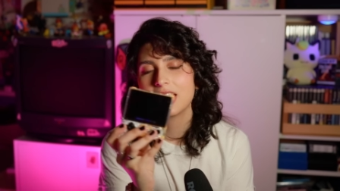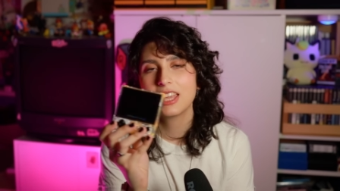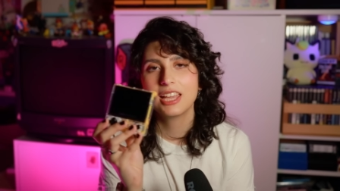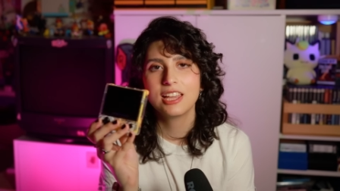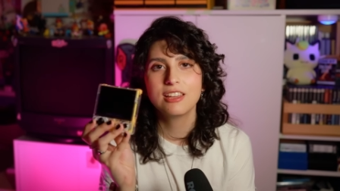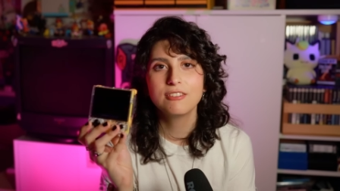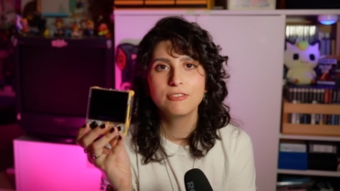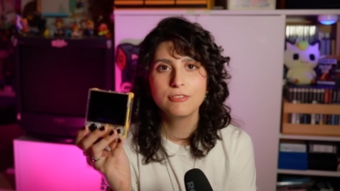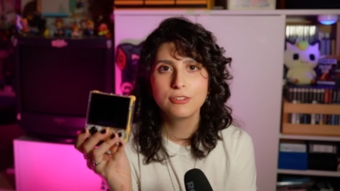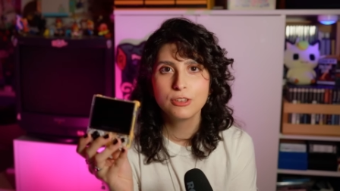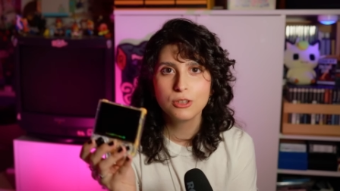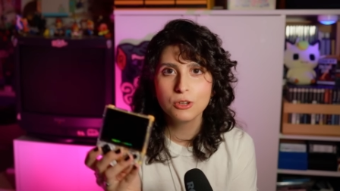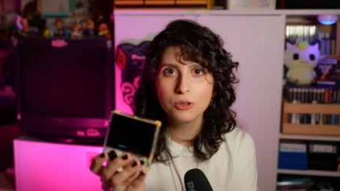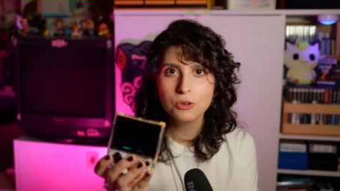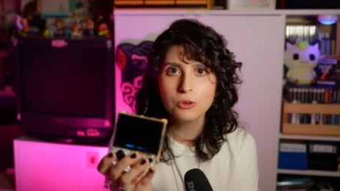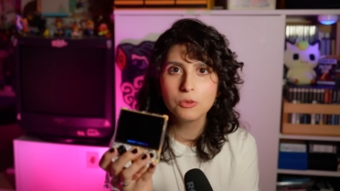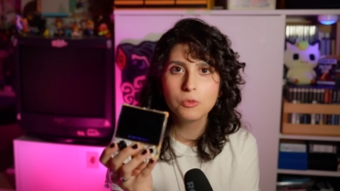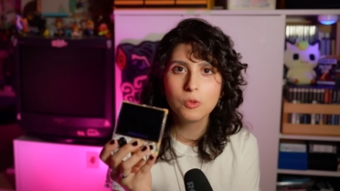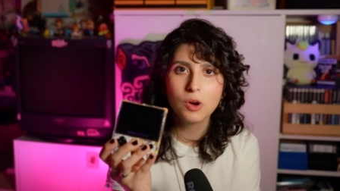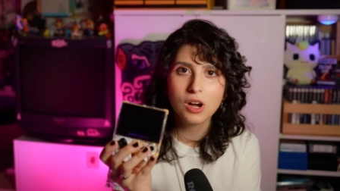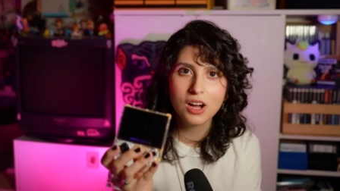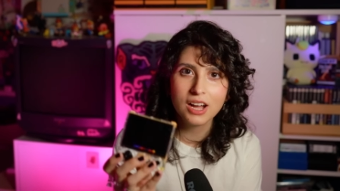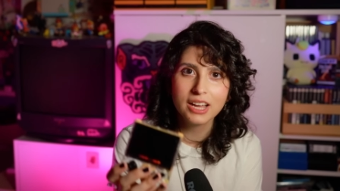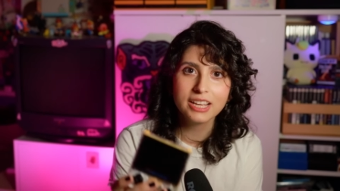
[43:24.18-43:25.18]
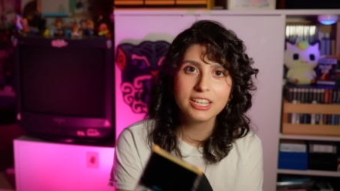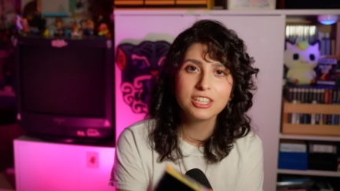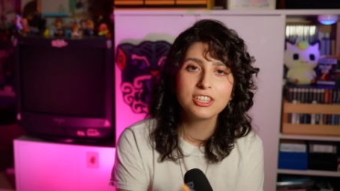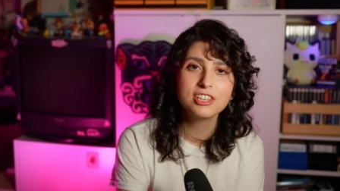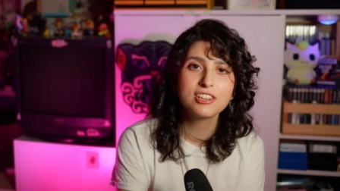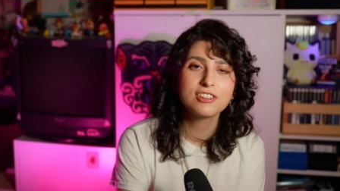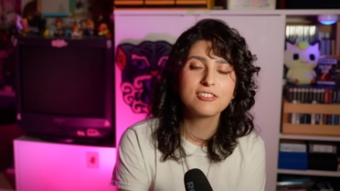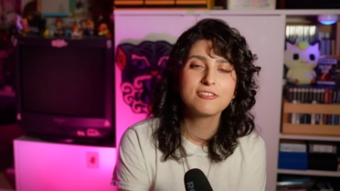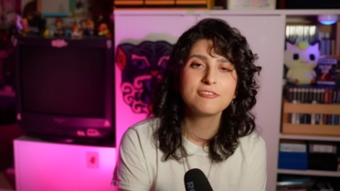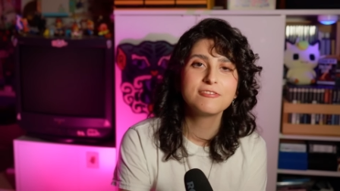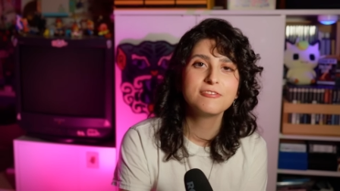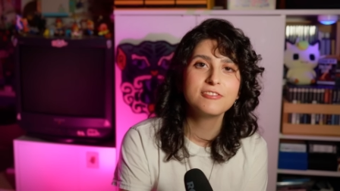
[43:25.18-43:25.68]
If you want
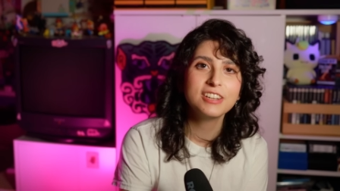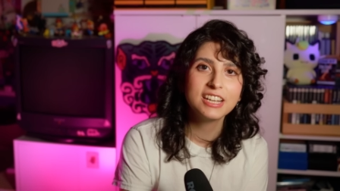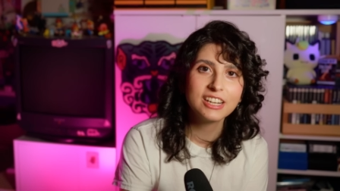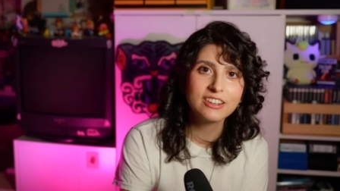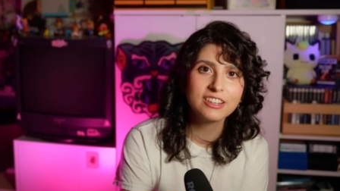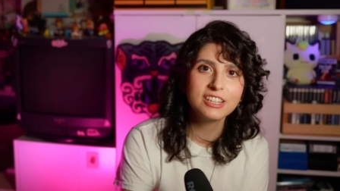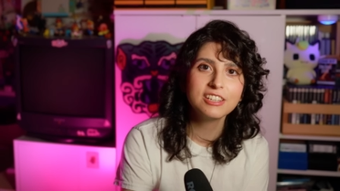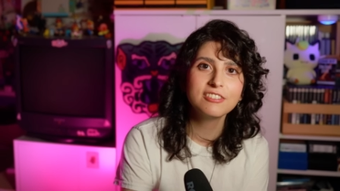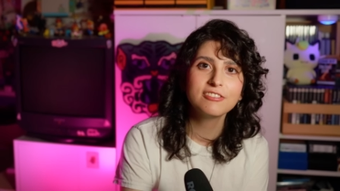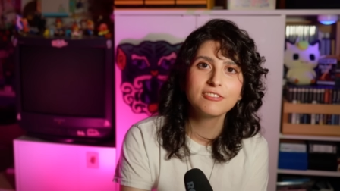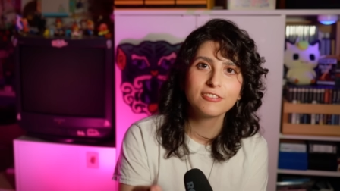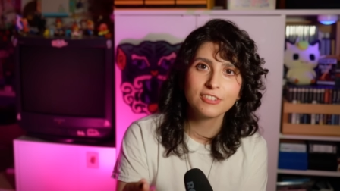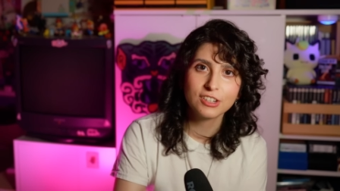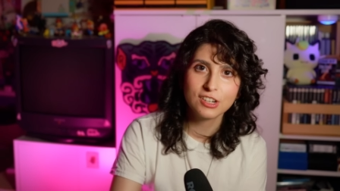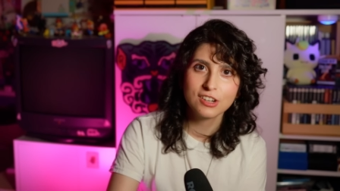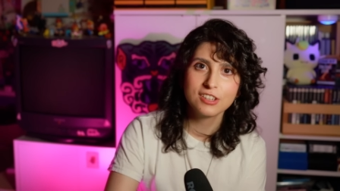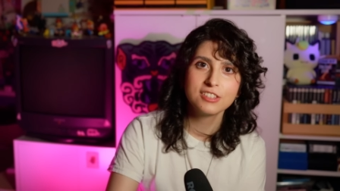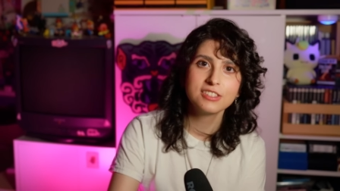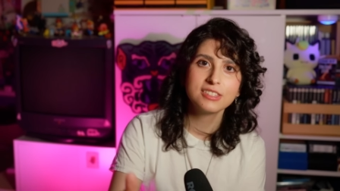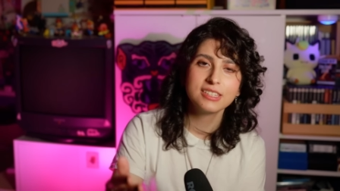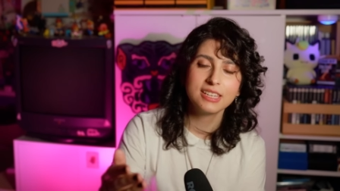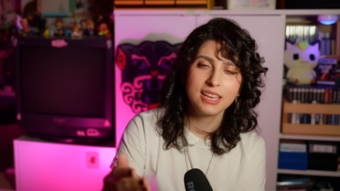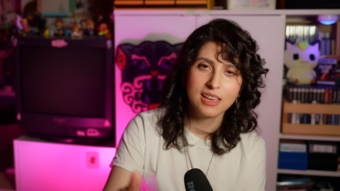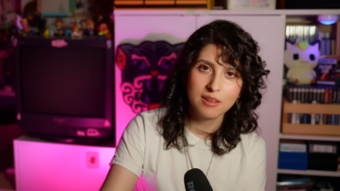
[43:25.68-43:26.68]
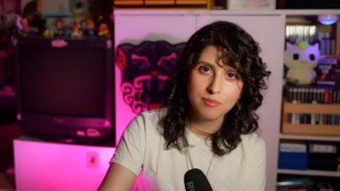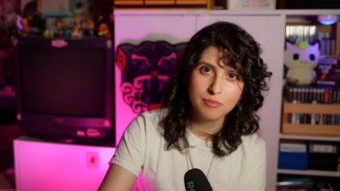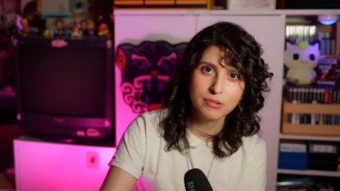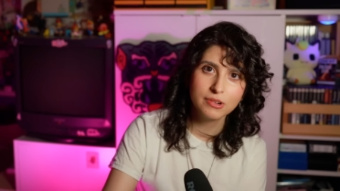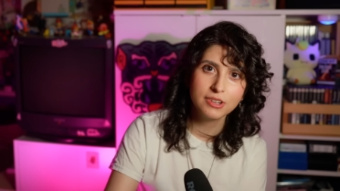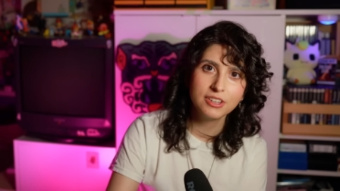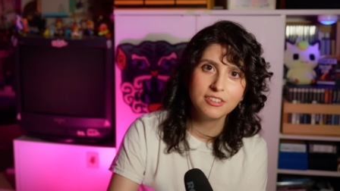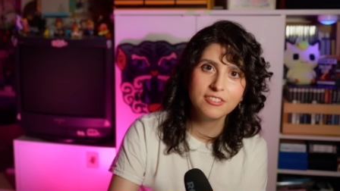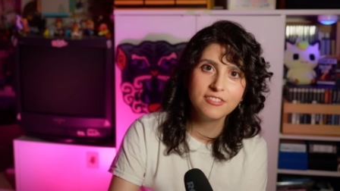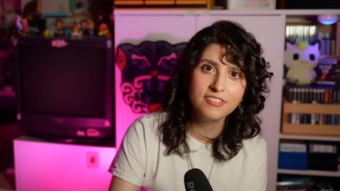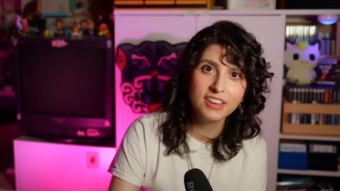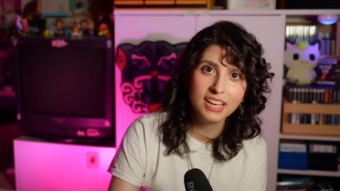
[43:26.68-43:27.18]
your very first Game
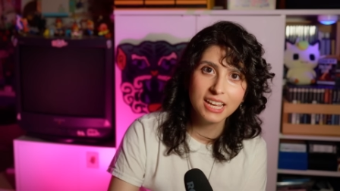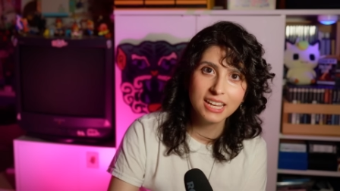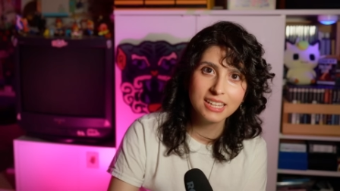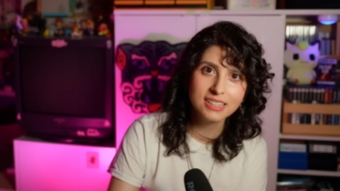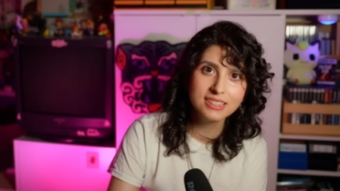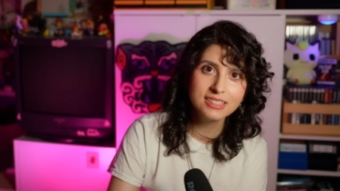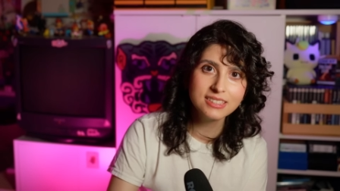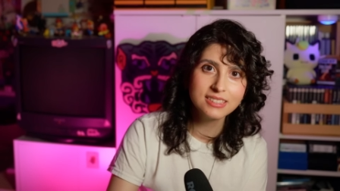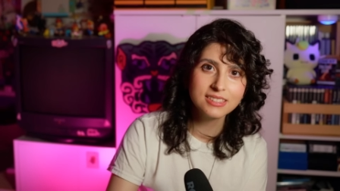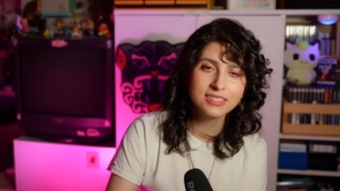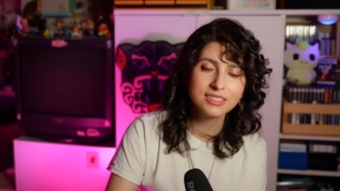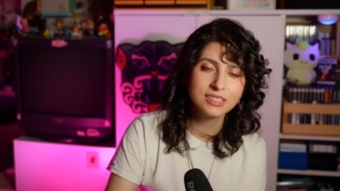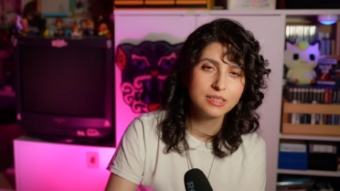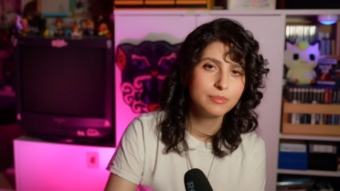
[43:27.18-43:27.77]
Boy Advance